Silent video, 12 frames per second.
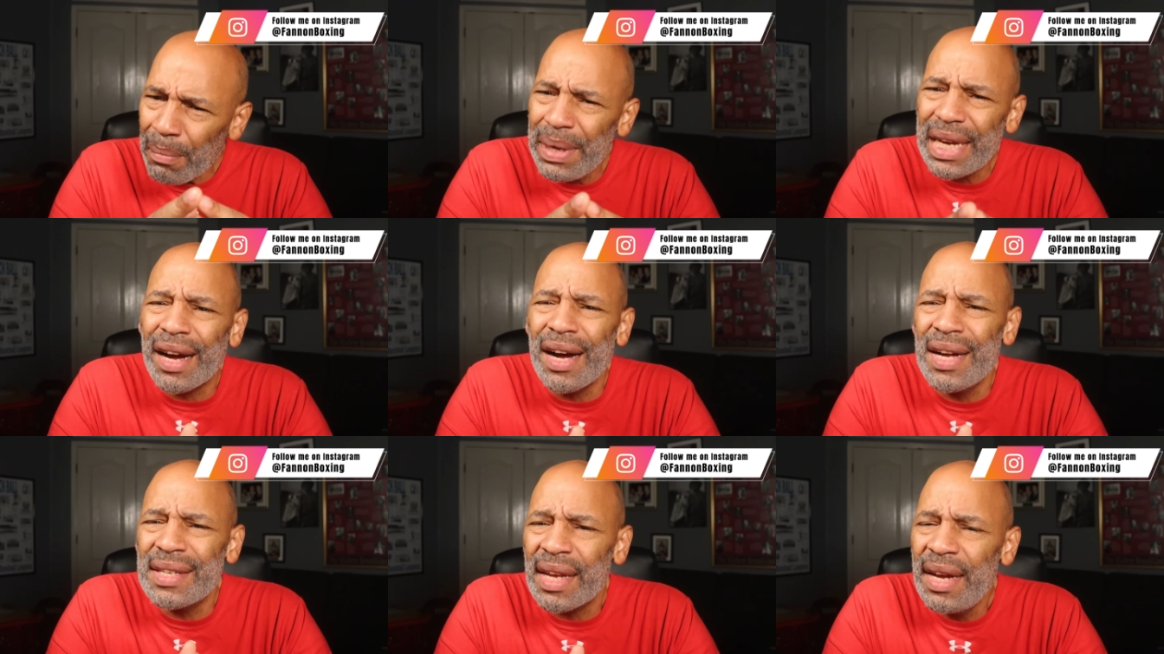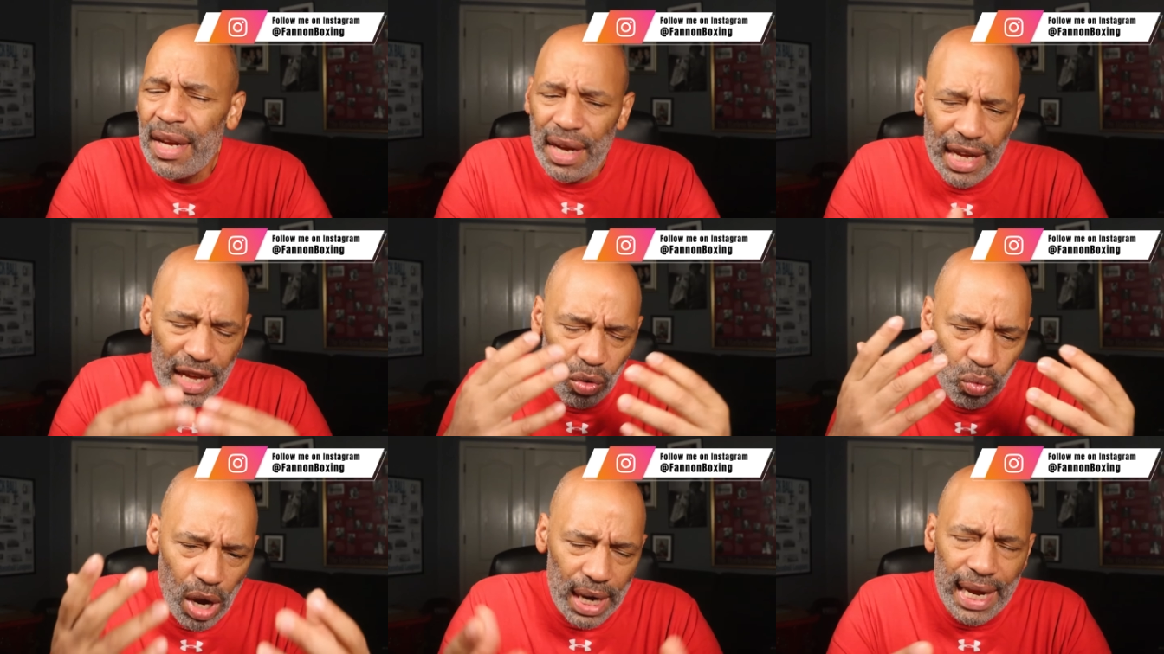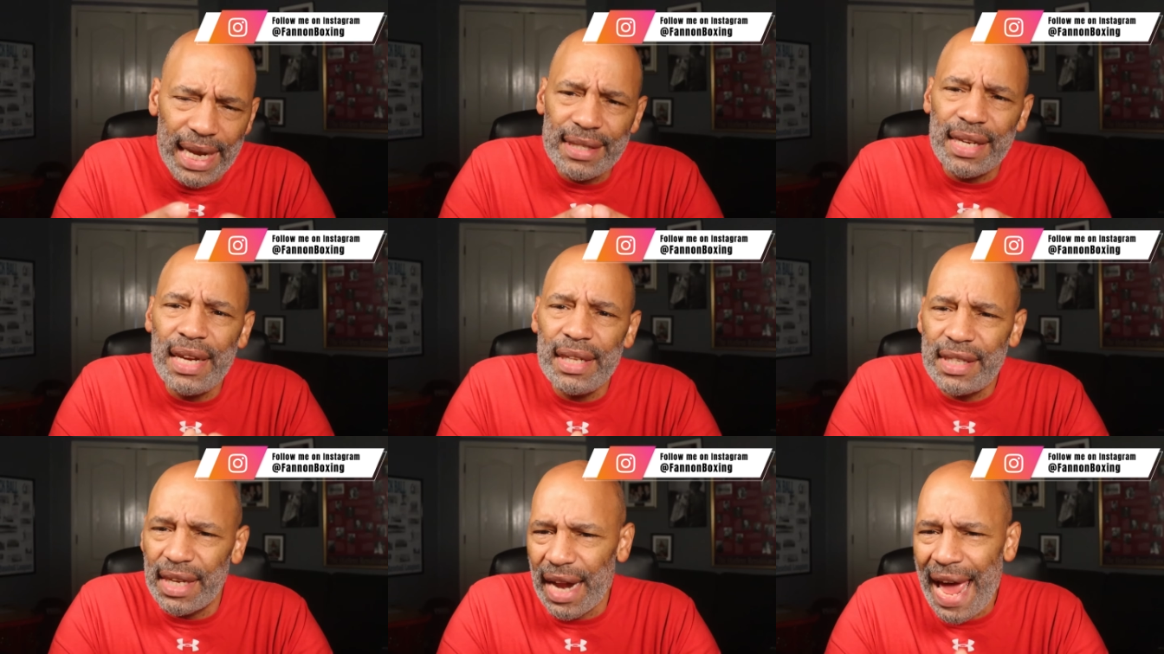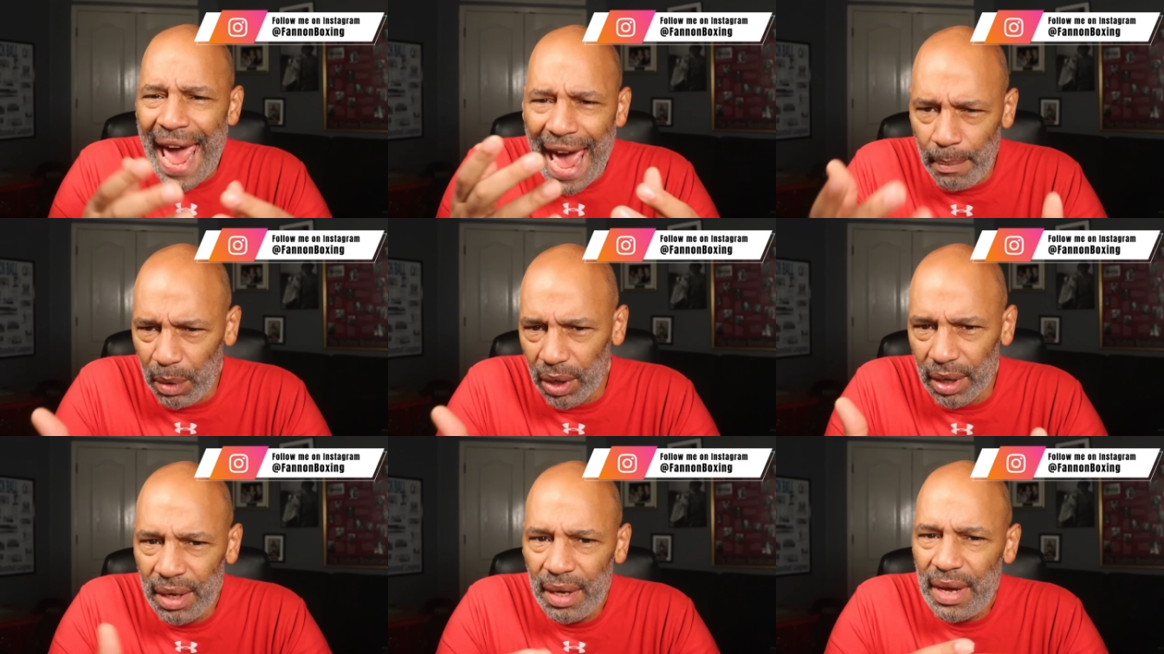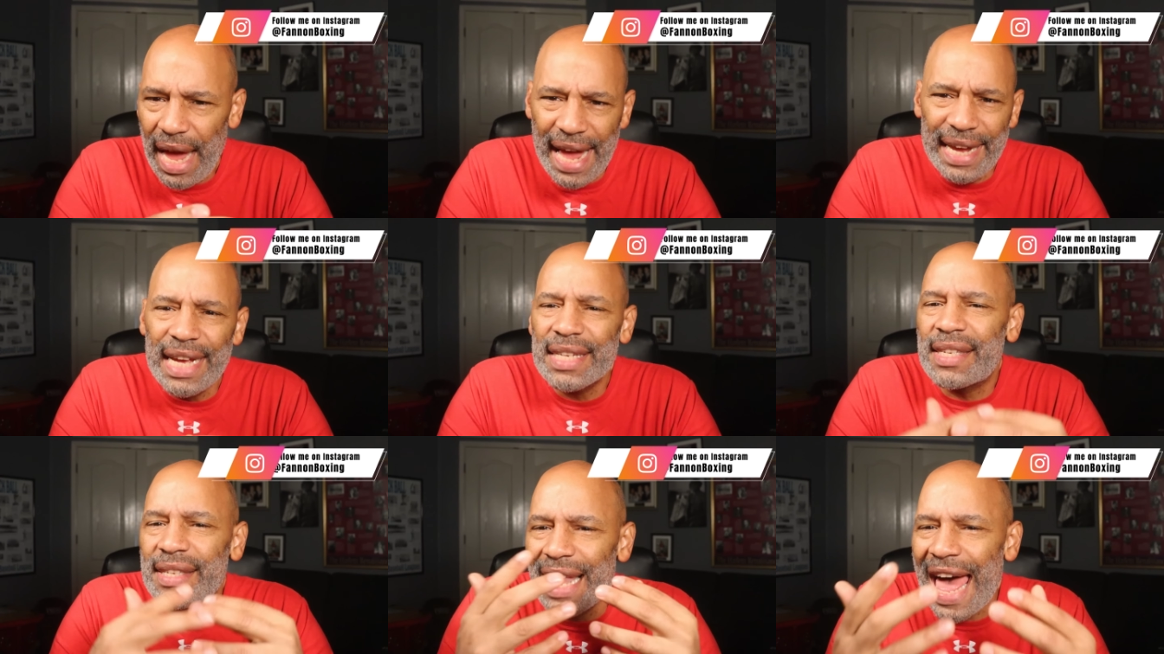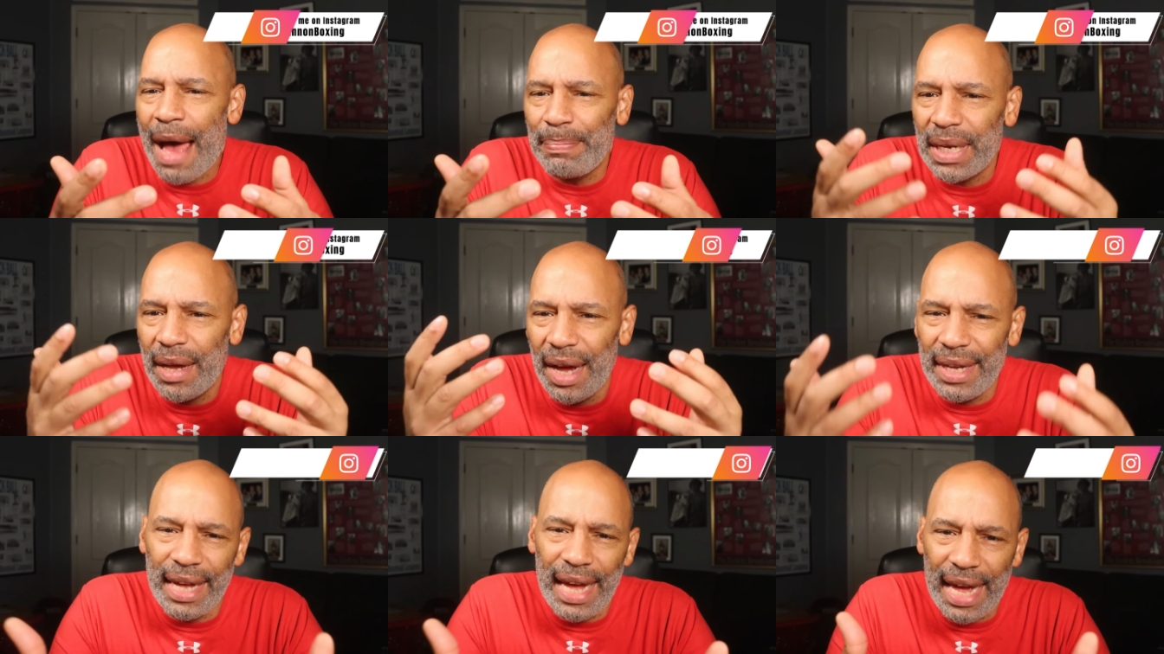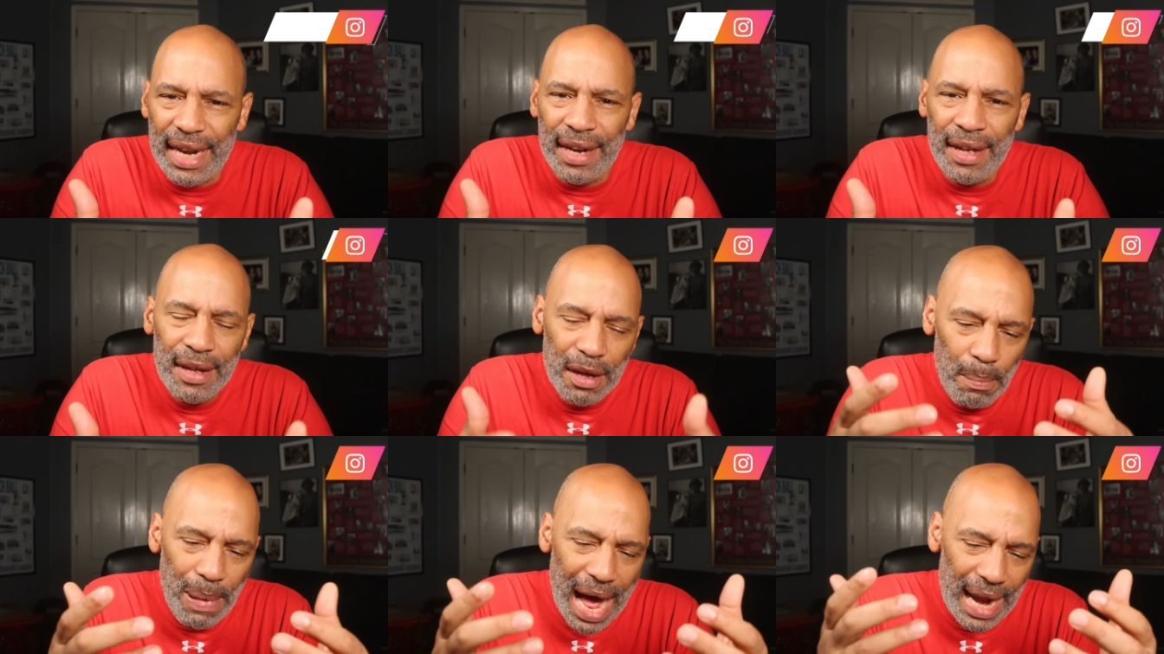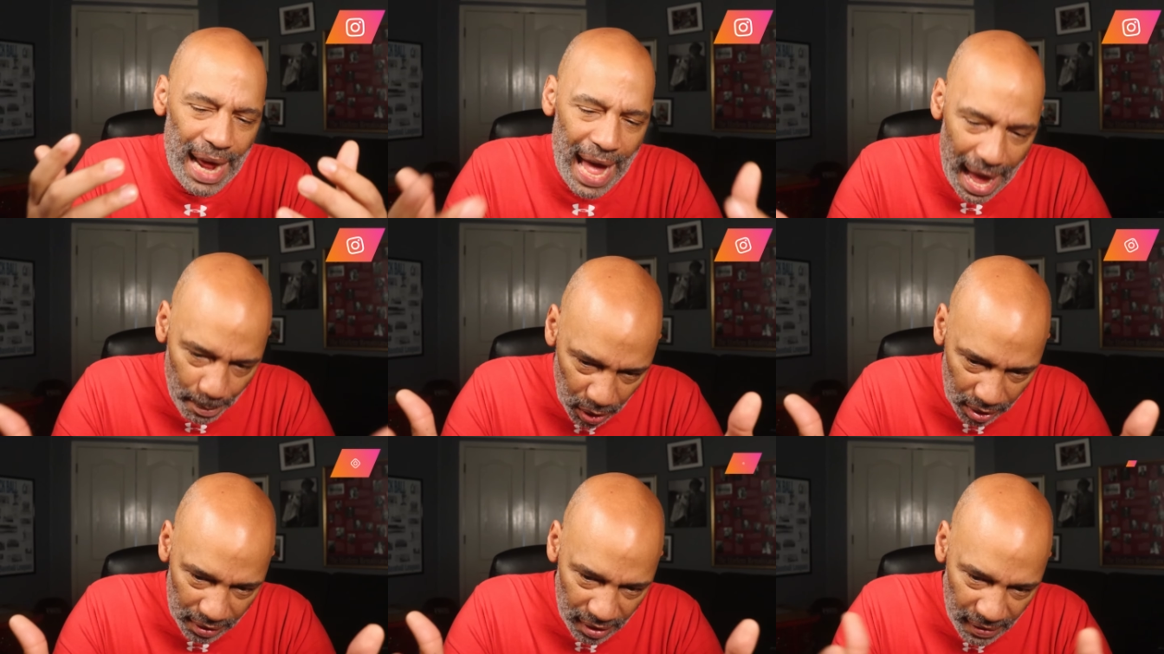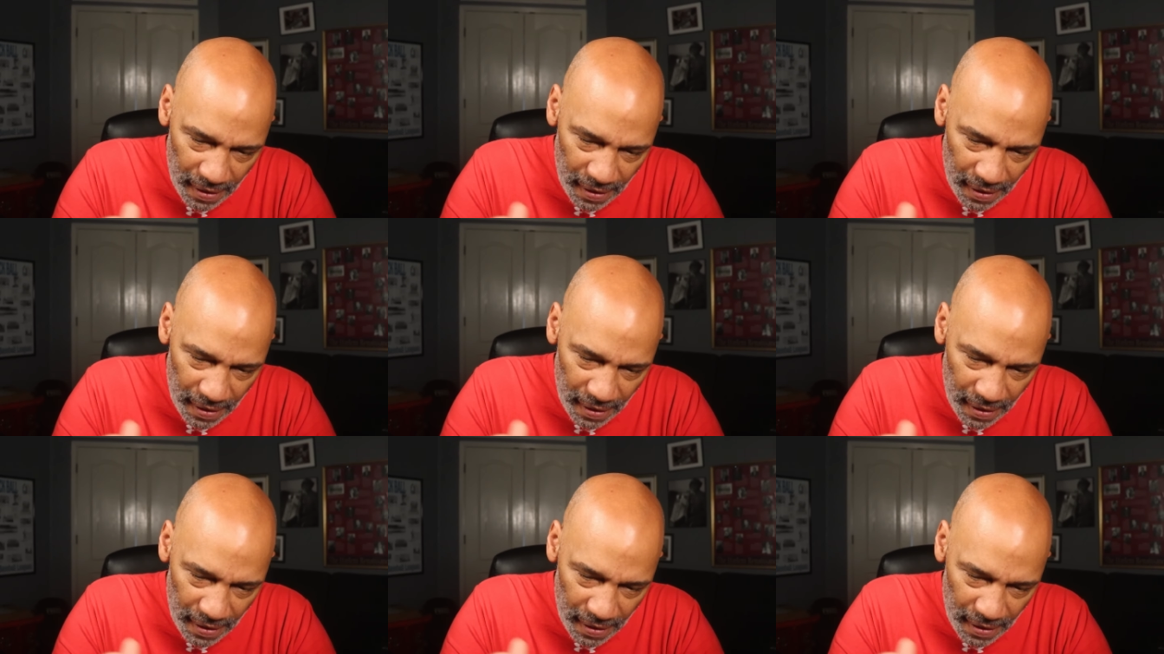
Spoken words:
because he'll run into the hammer and get slapped again by the hammer.